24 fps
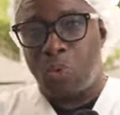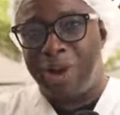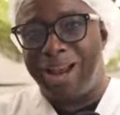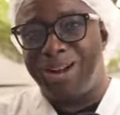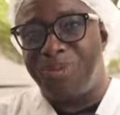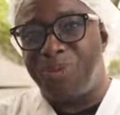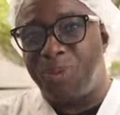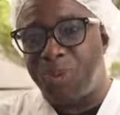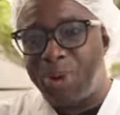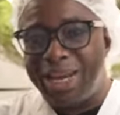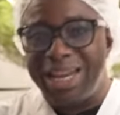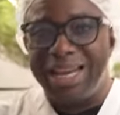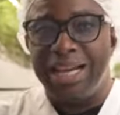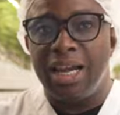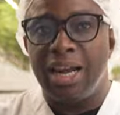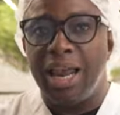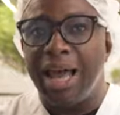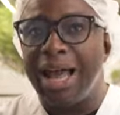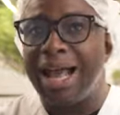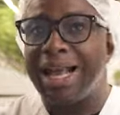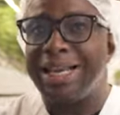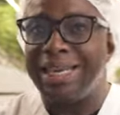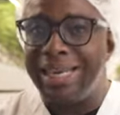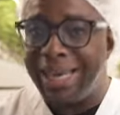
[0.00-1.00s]
When we
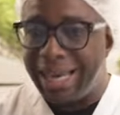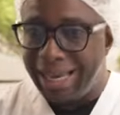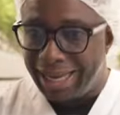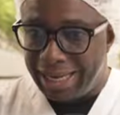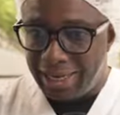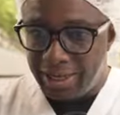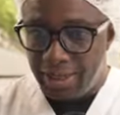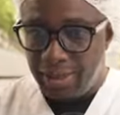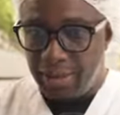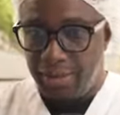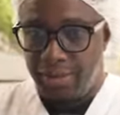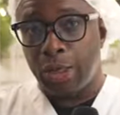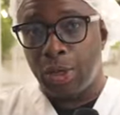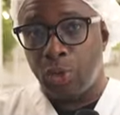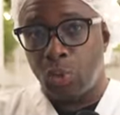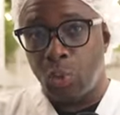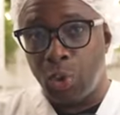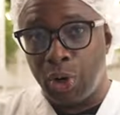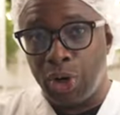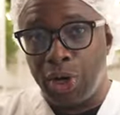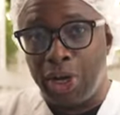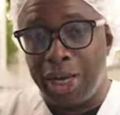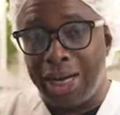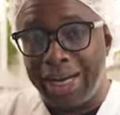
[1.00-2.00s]
lock in,
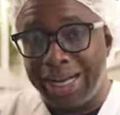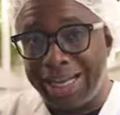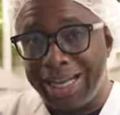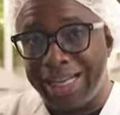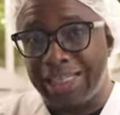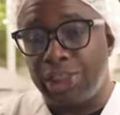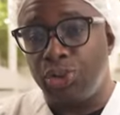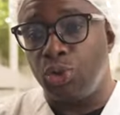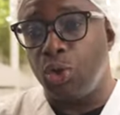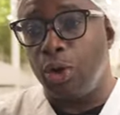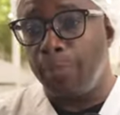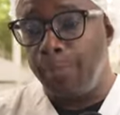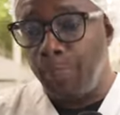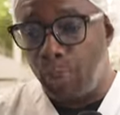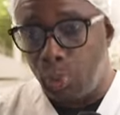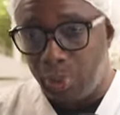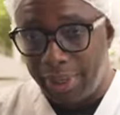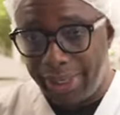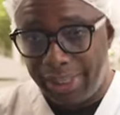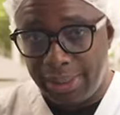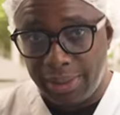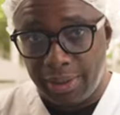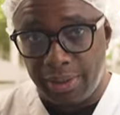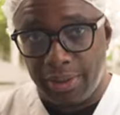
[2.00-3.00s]
we're gonna get to a
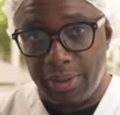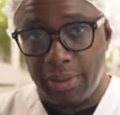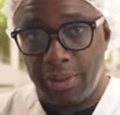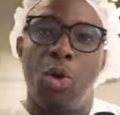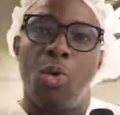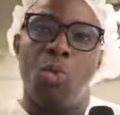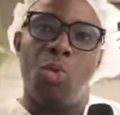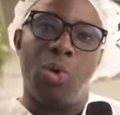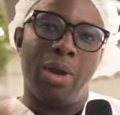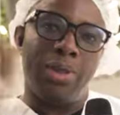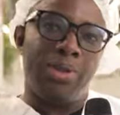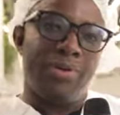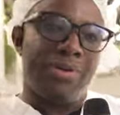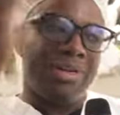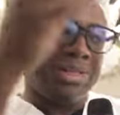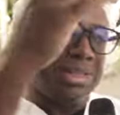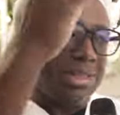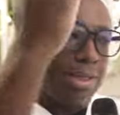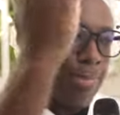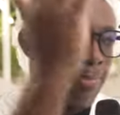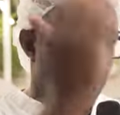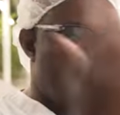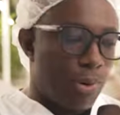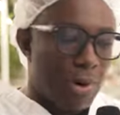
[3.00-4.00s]
point. Whether
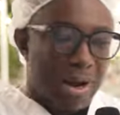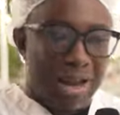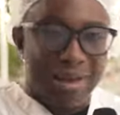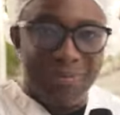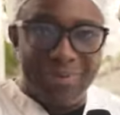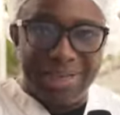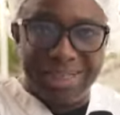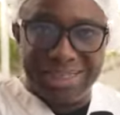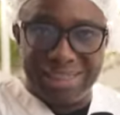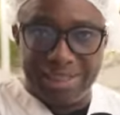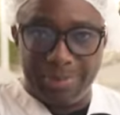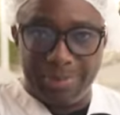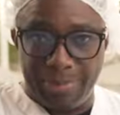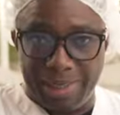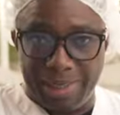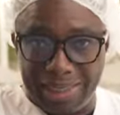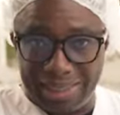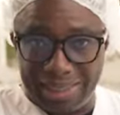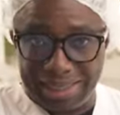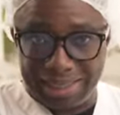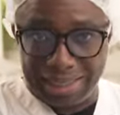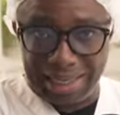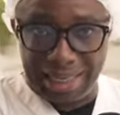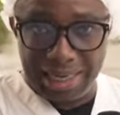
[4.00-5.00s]
it's the province of
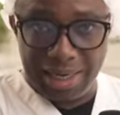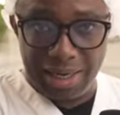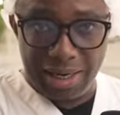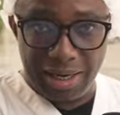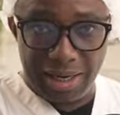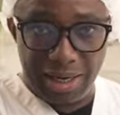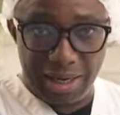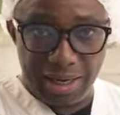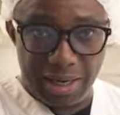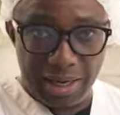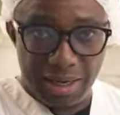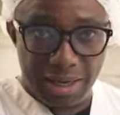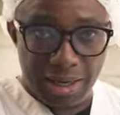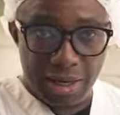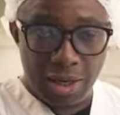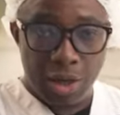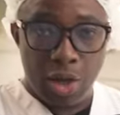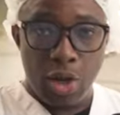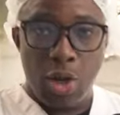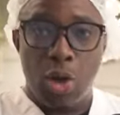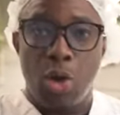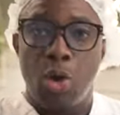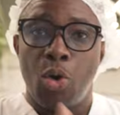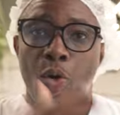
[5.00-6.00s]
BC,
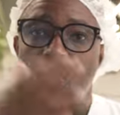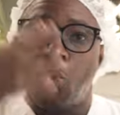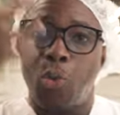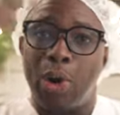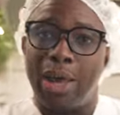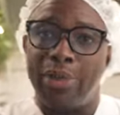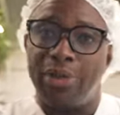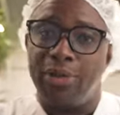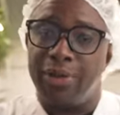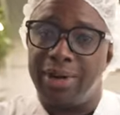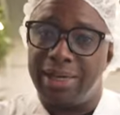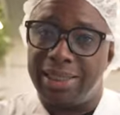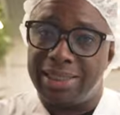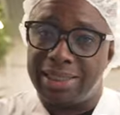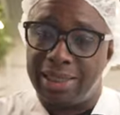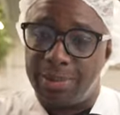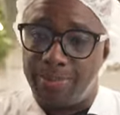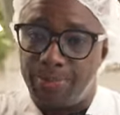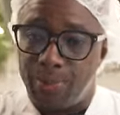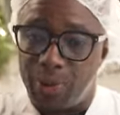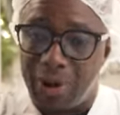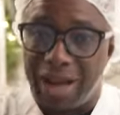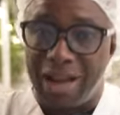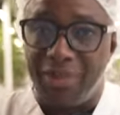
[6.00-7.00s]
whether it's the
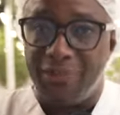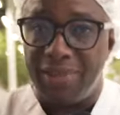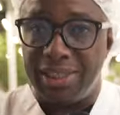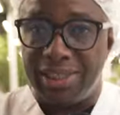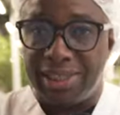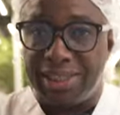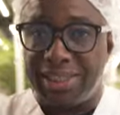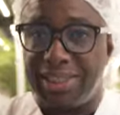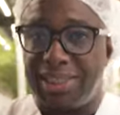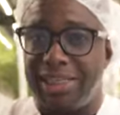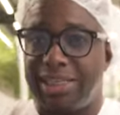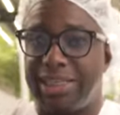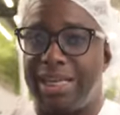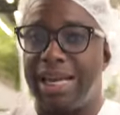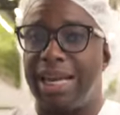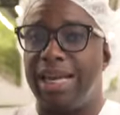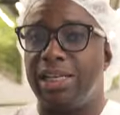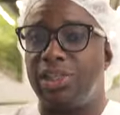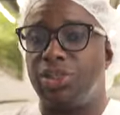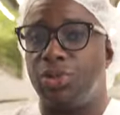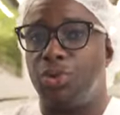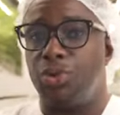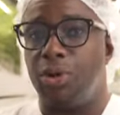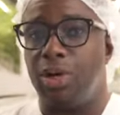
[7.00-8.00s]
province of
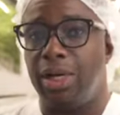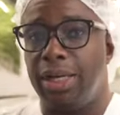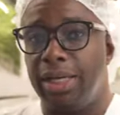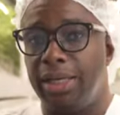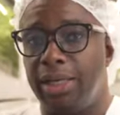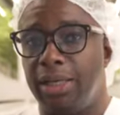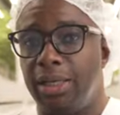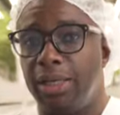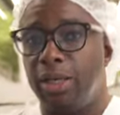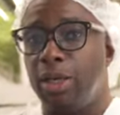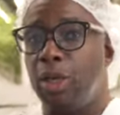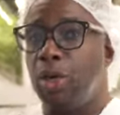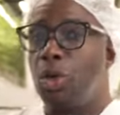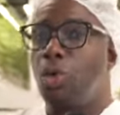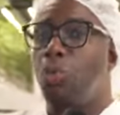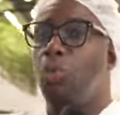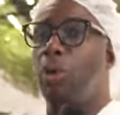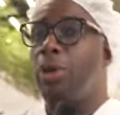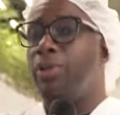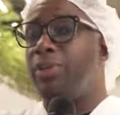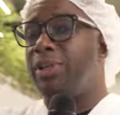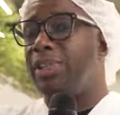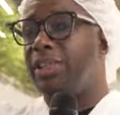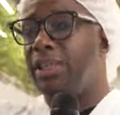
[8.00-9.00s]
Saskatchewan,
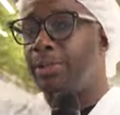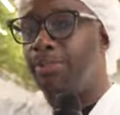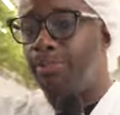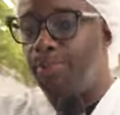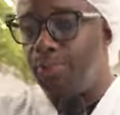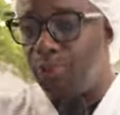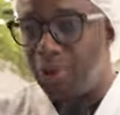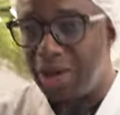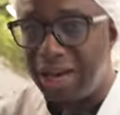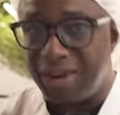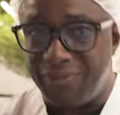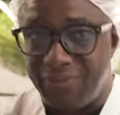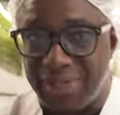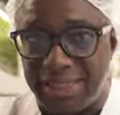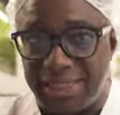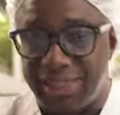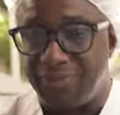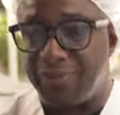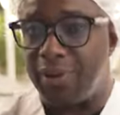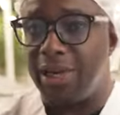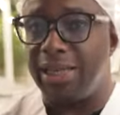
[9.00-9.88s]
whether it's the province of